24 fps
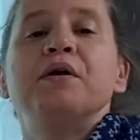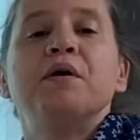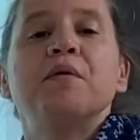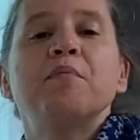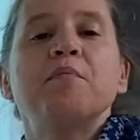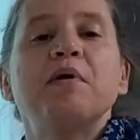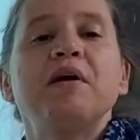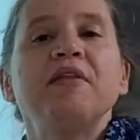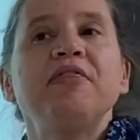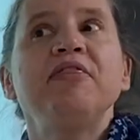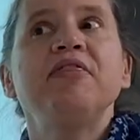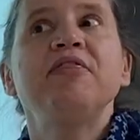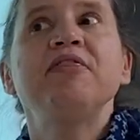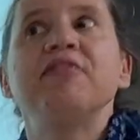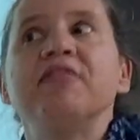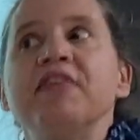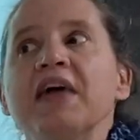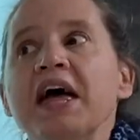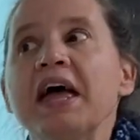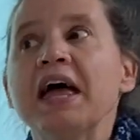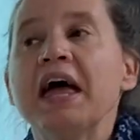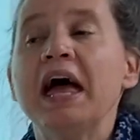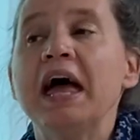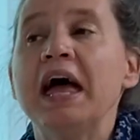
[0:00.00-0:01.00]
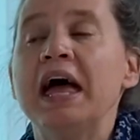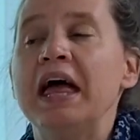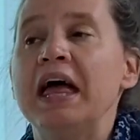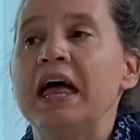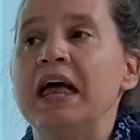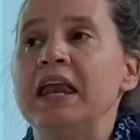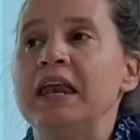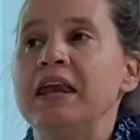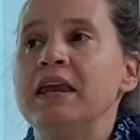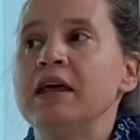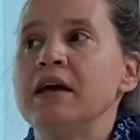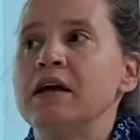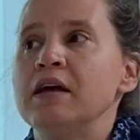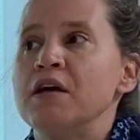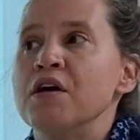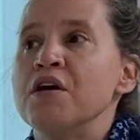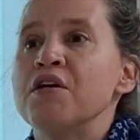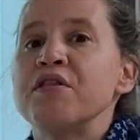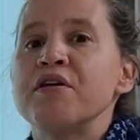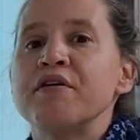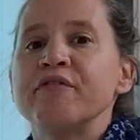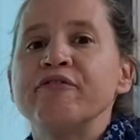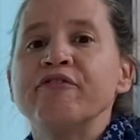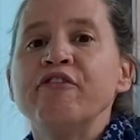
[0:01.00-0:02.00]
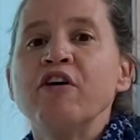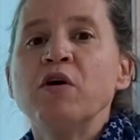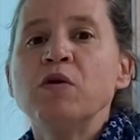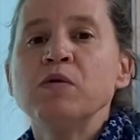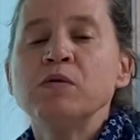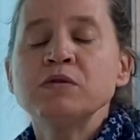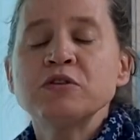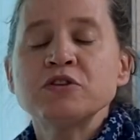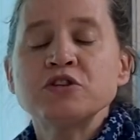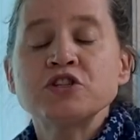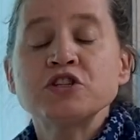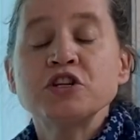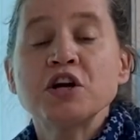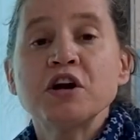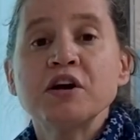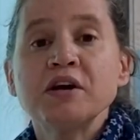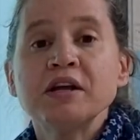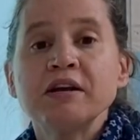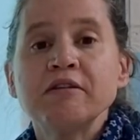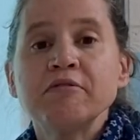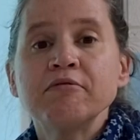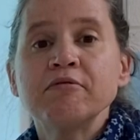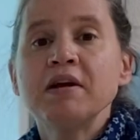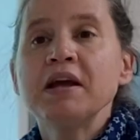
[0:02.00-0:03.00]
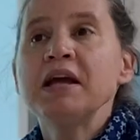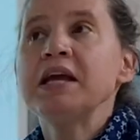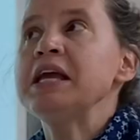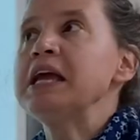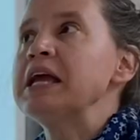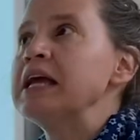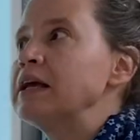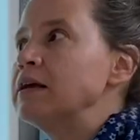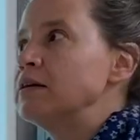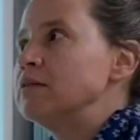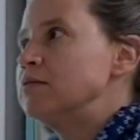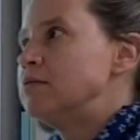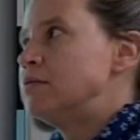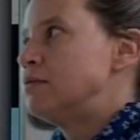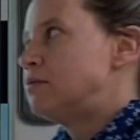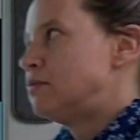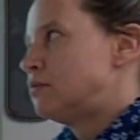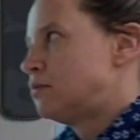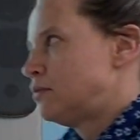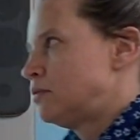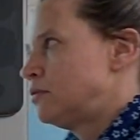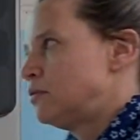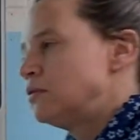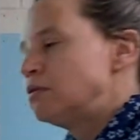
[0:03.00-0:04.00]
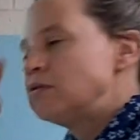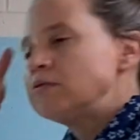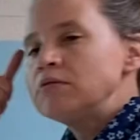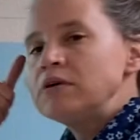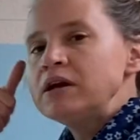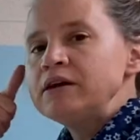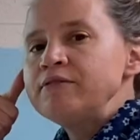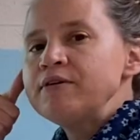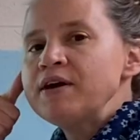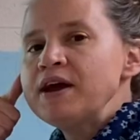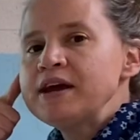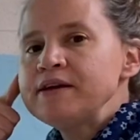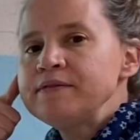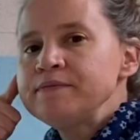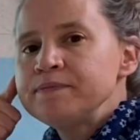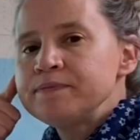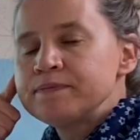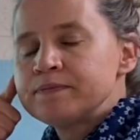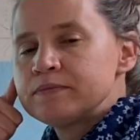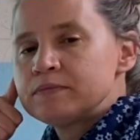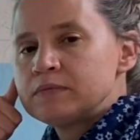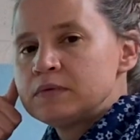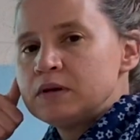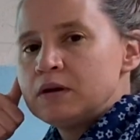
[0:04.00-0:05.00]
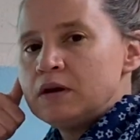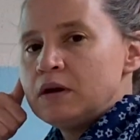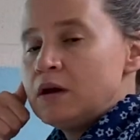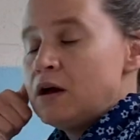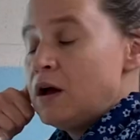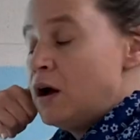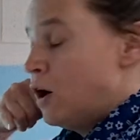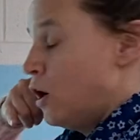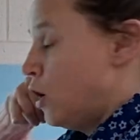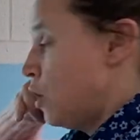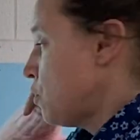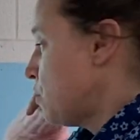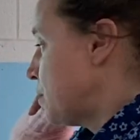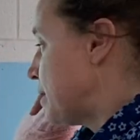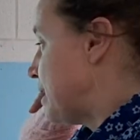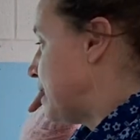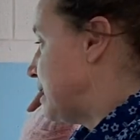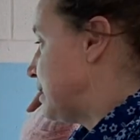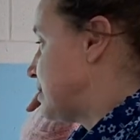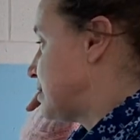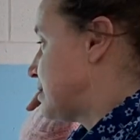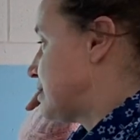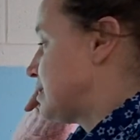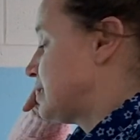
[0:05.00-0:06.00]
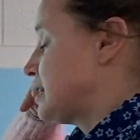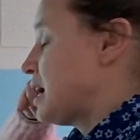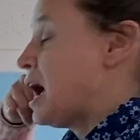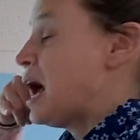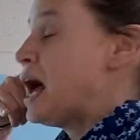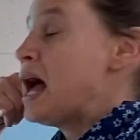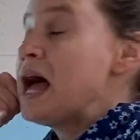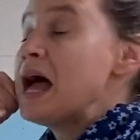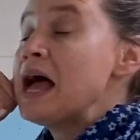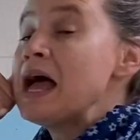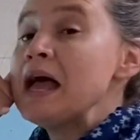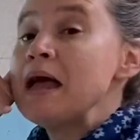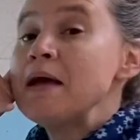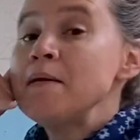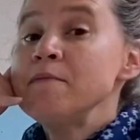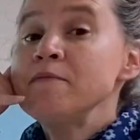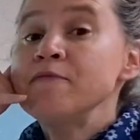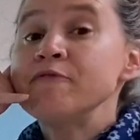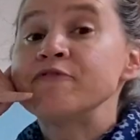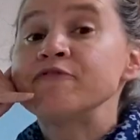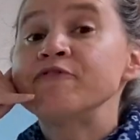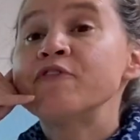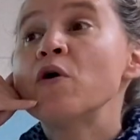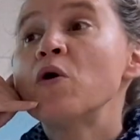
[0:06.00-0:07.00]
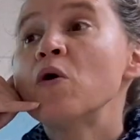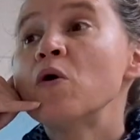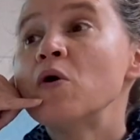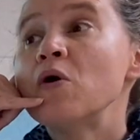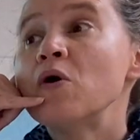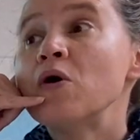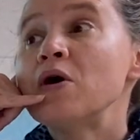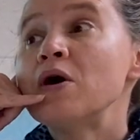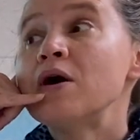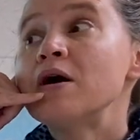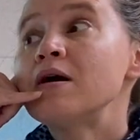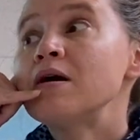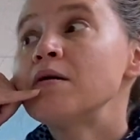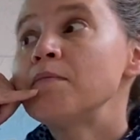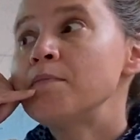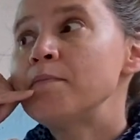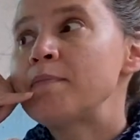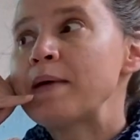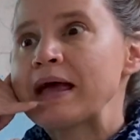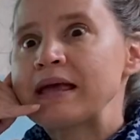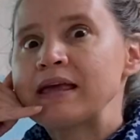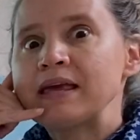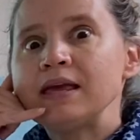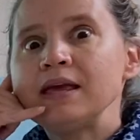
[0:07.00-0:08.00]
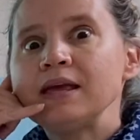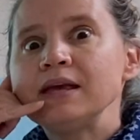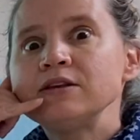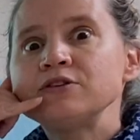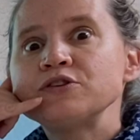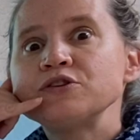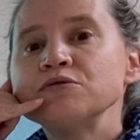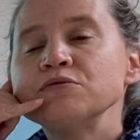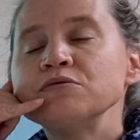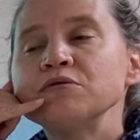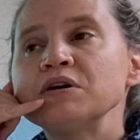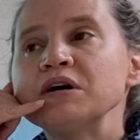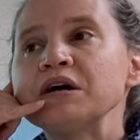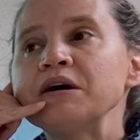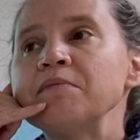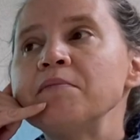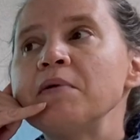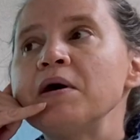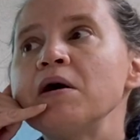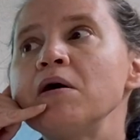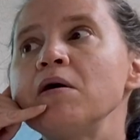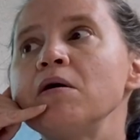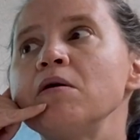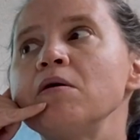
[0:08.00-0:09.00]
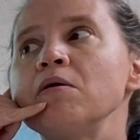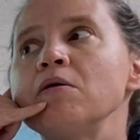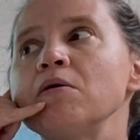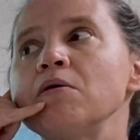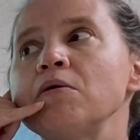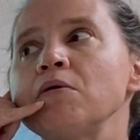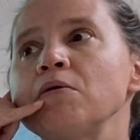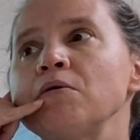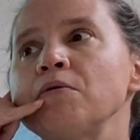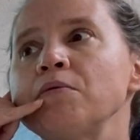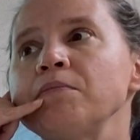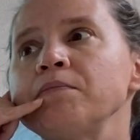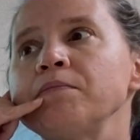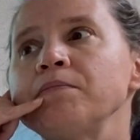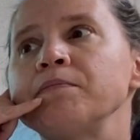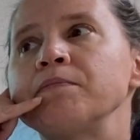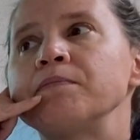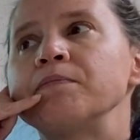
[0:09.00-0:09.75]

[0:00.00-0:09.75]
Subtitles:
But then the phone started ringing. Ring, ring. Oh, it's time for Becky to come home.